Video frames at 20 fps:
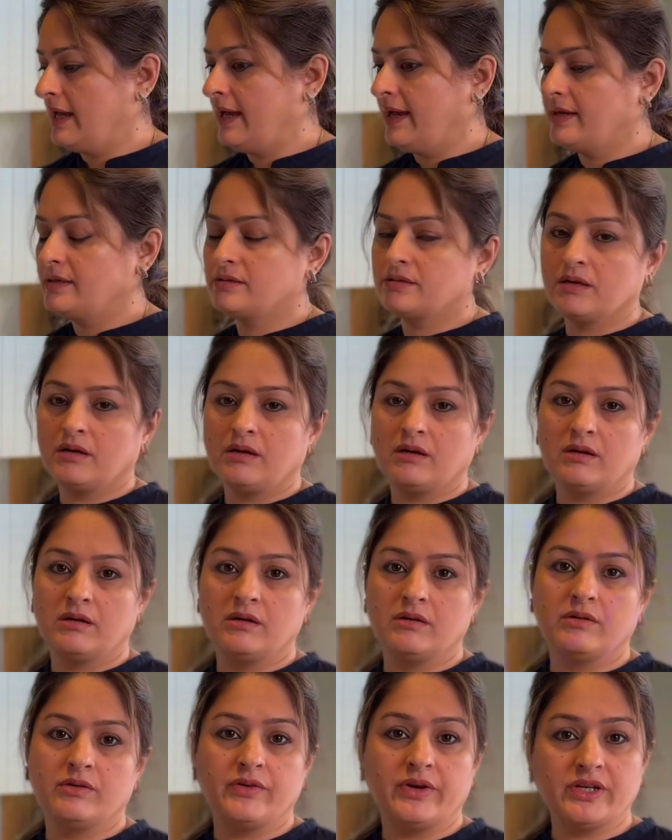Eggs
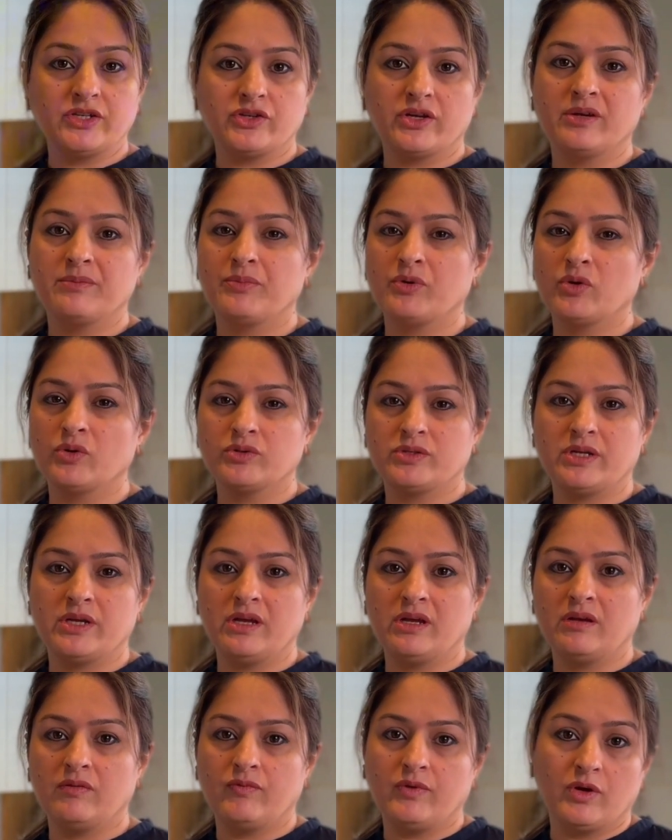are rich in
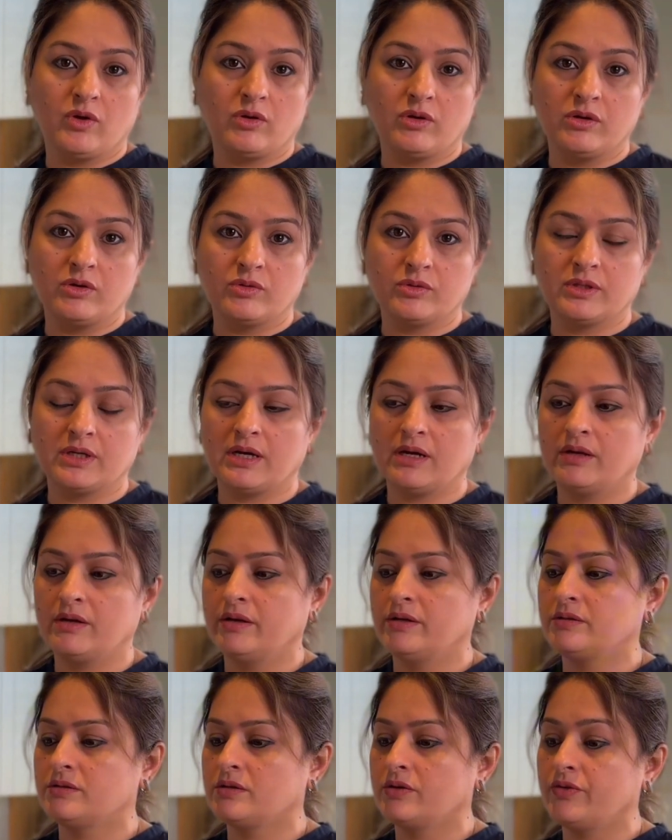protein. We all know
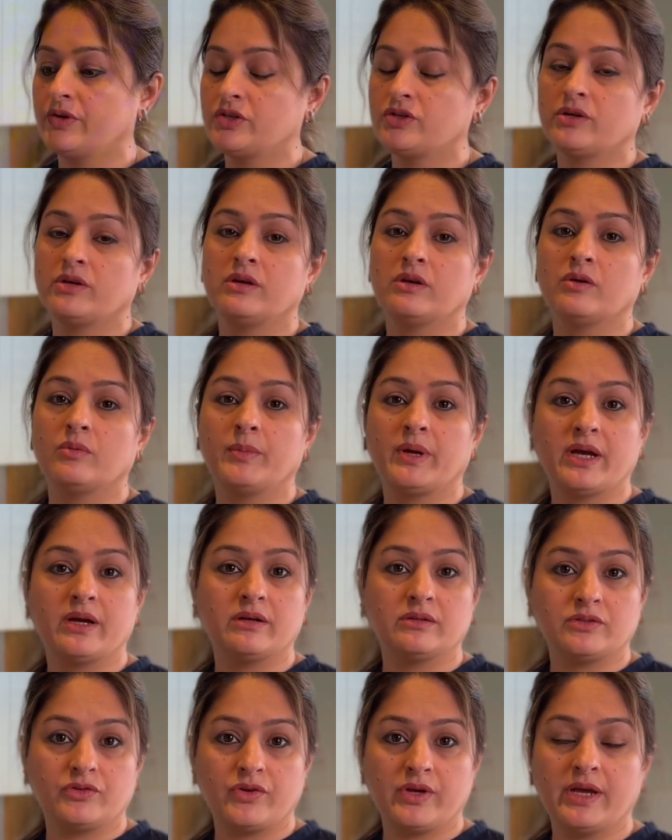that. It's rich in
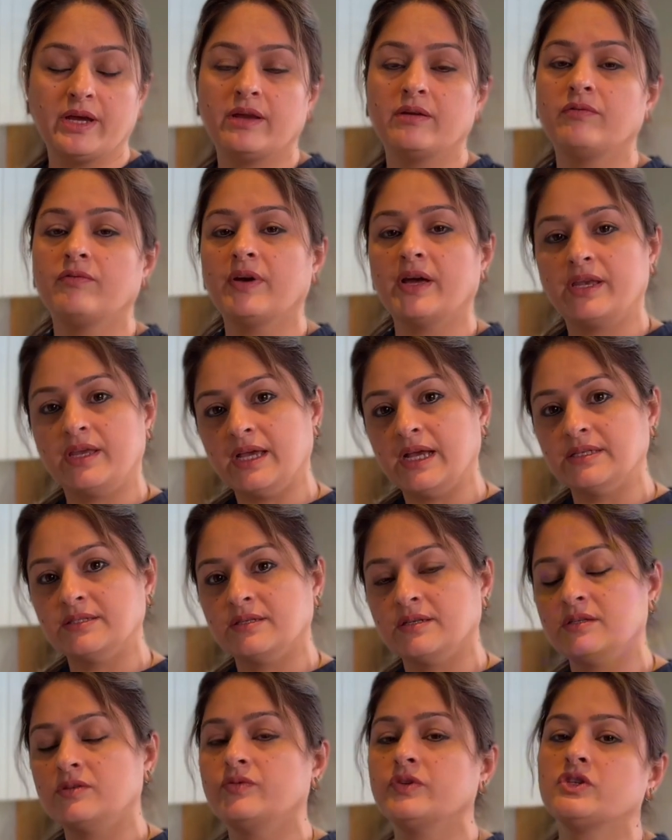omega-3 and fatty
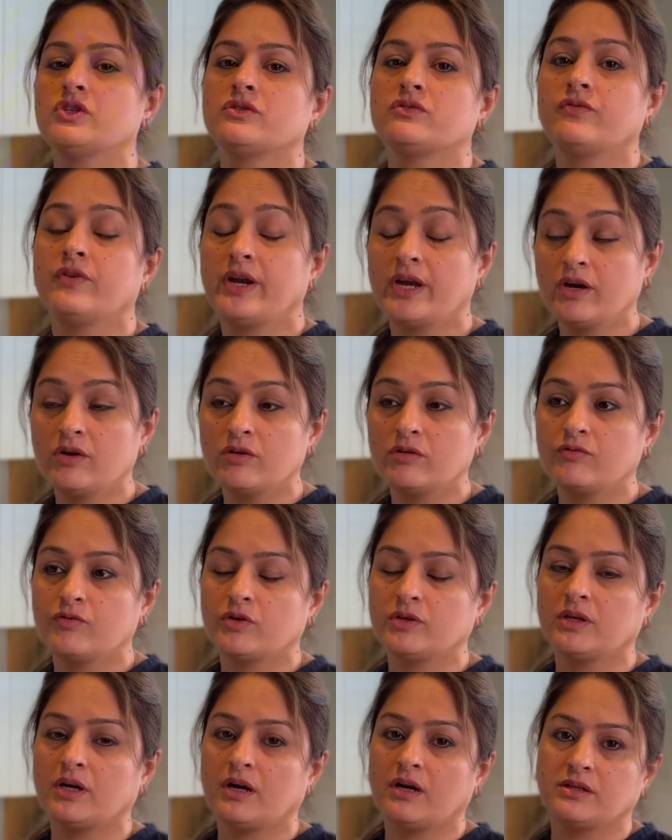acids, which is very good
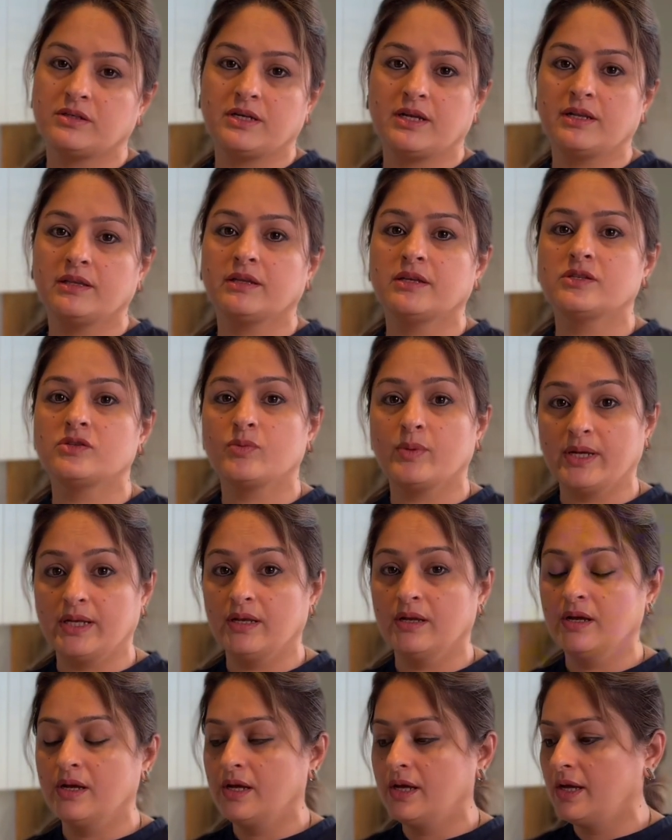for the heart health as
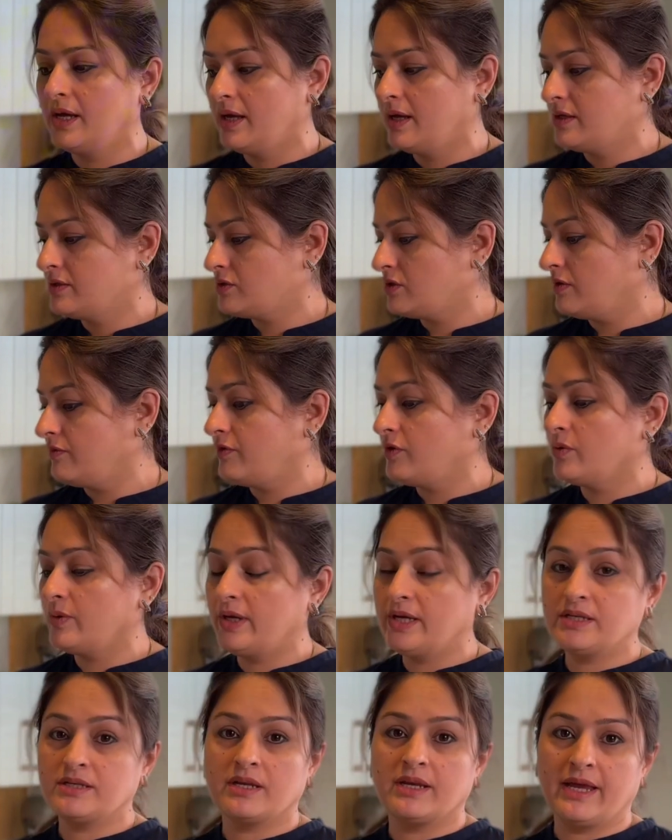well. So if you
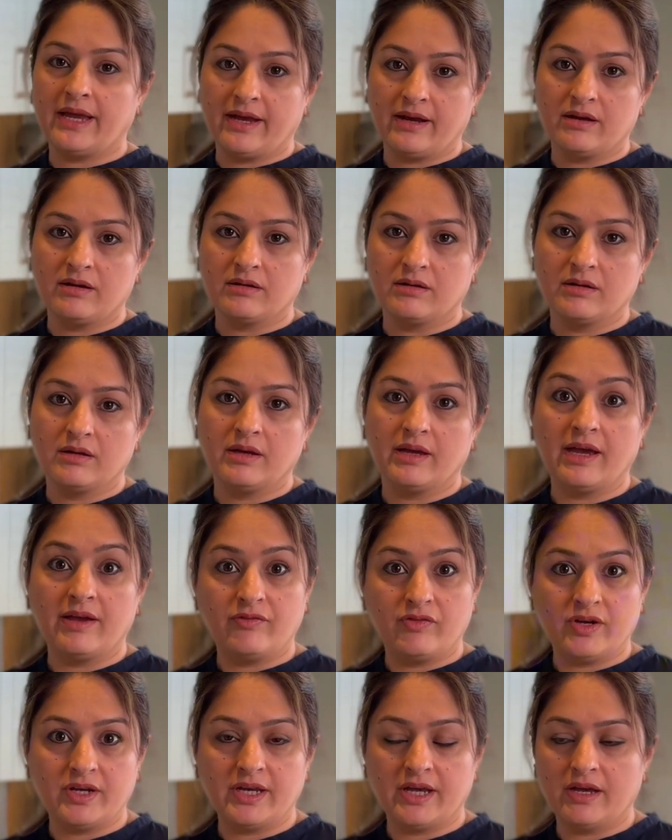eat an egg
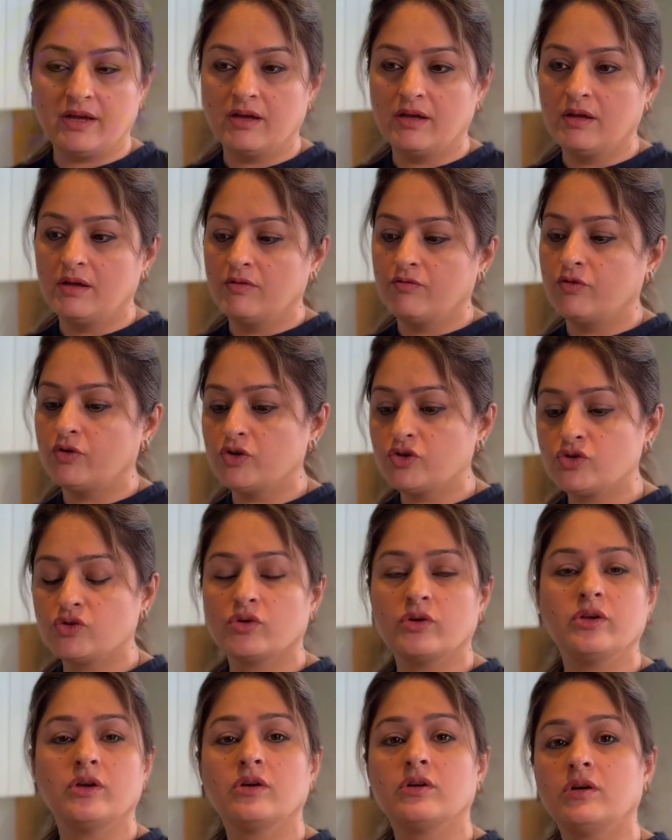every day, for
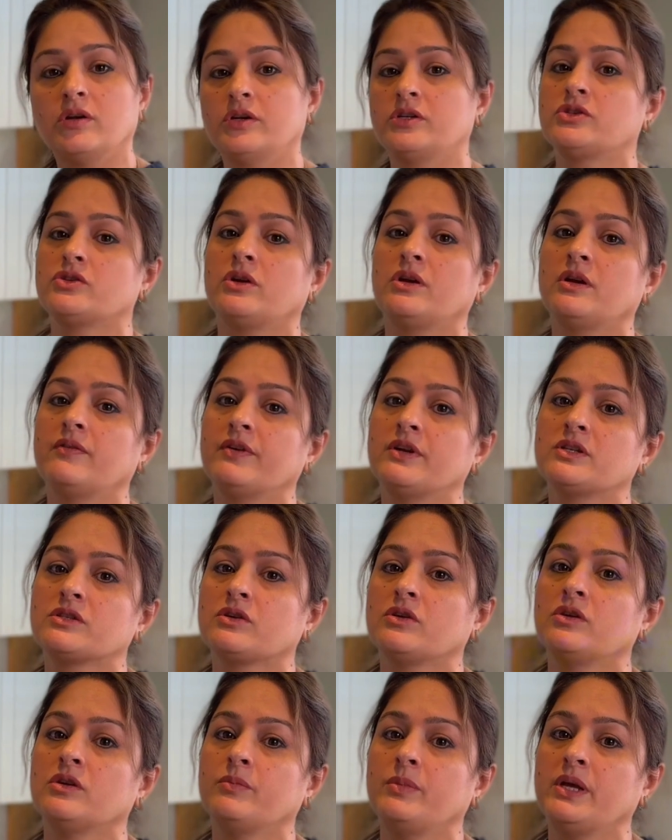sure your cholesterol level
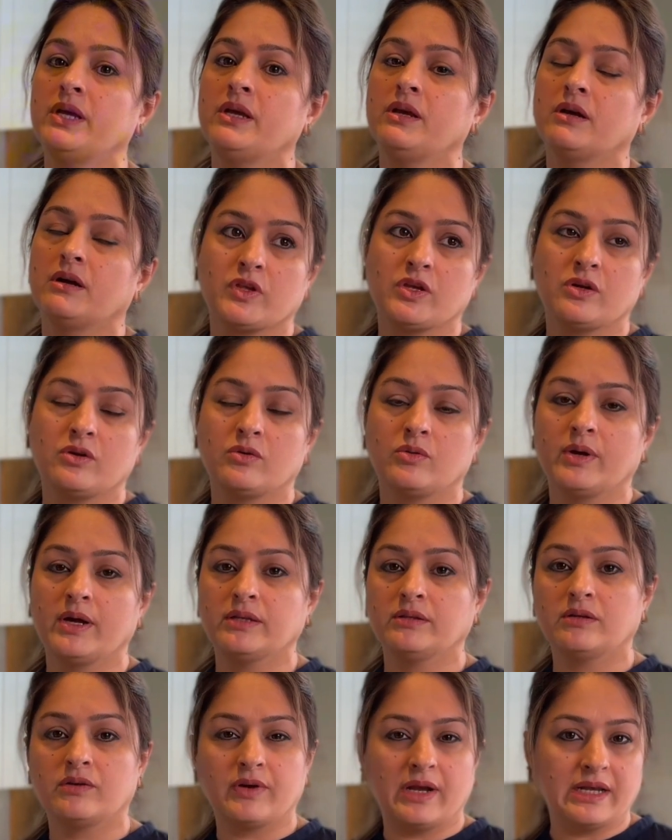is going to be,
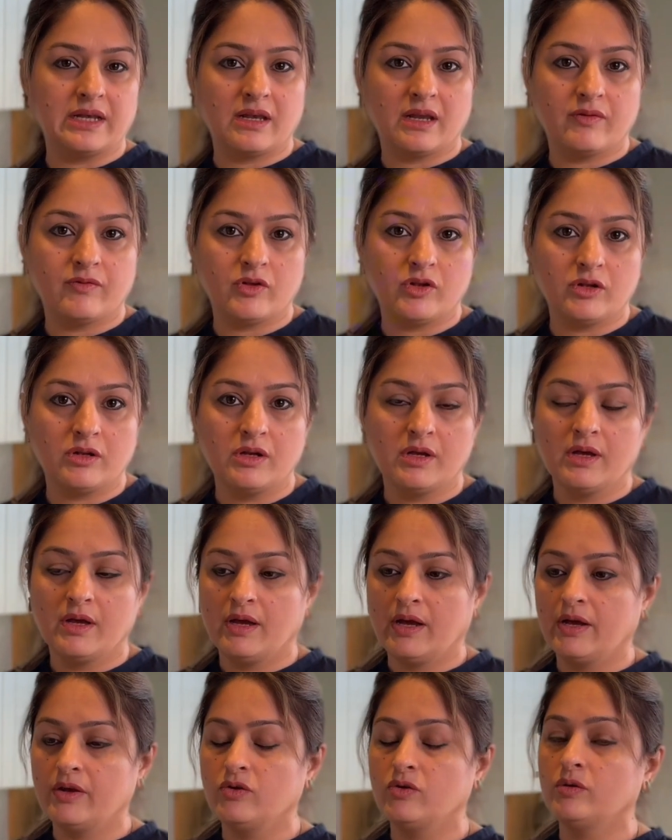at the right level,
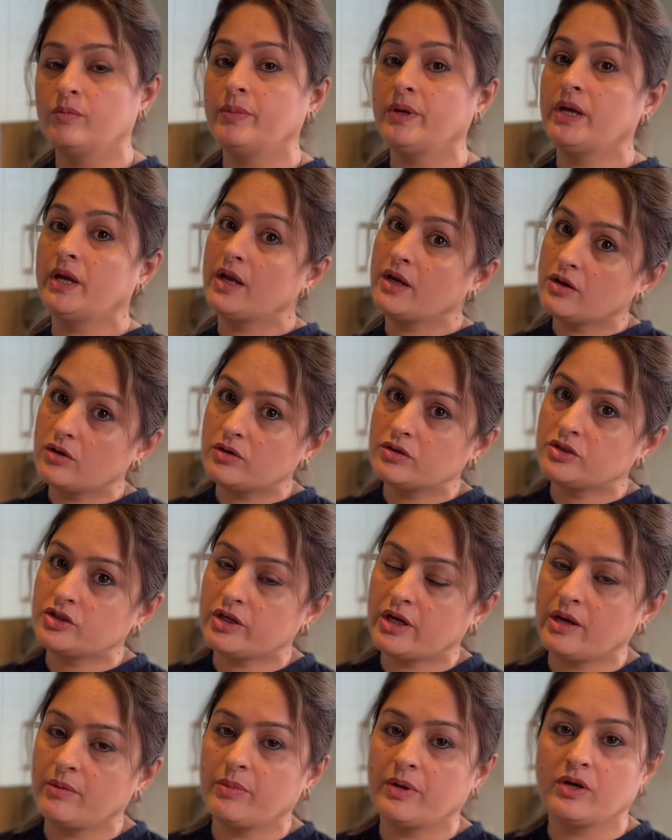and you'll be in good
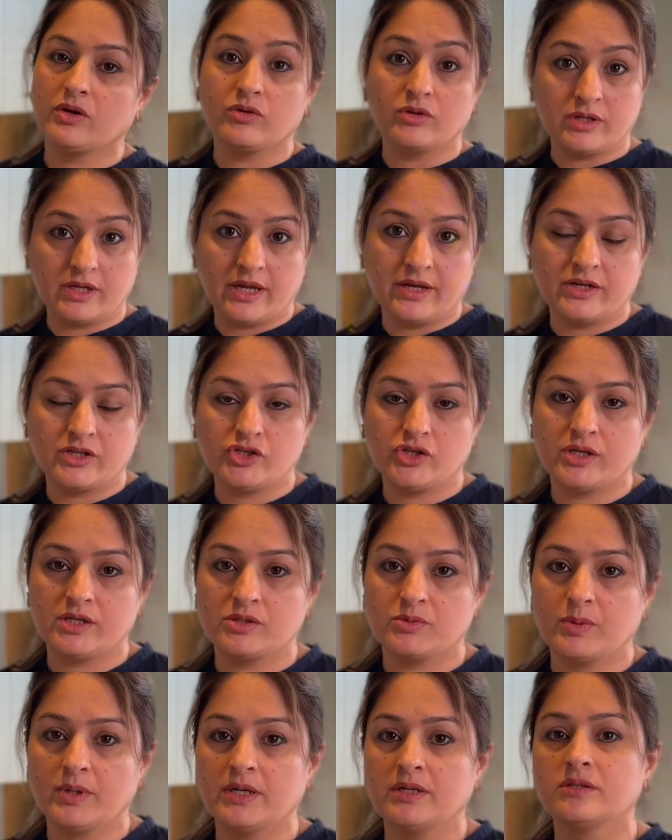shape and good energy
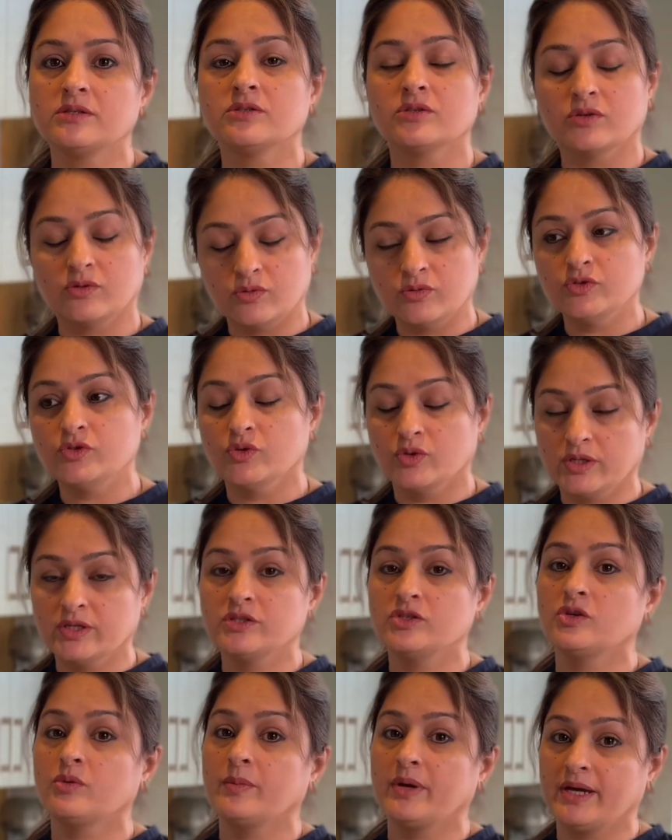as well. So do
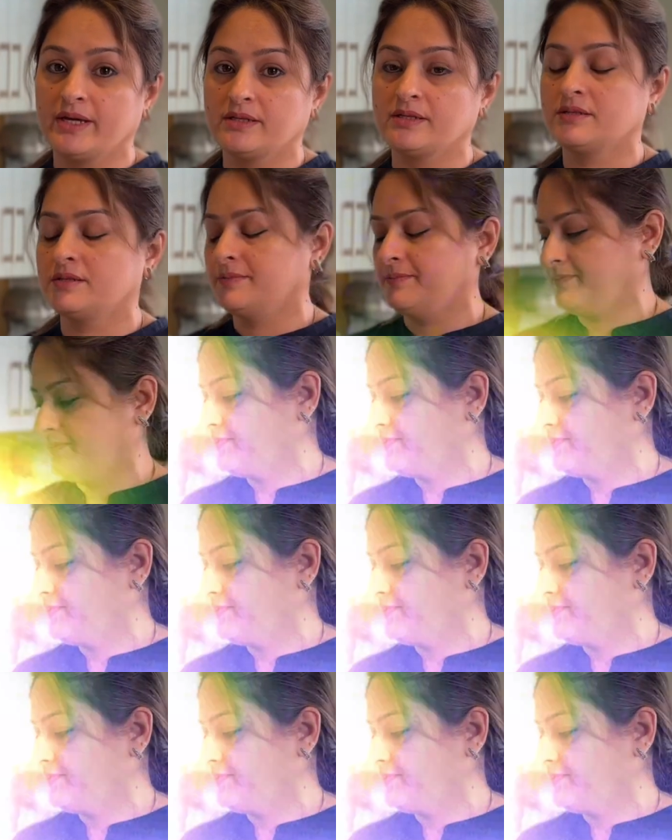consume eggs.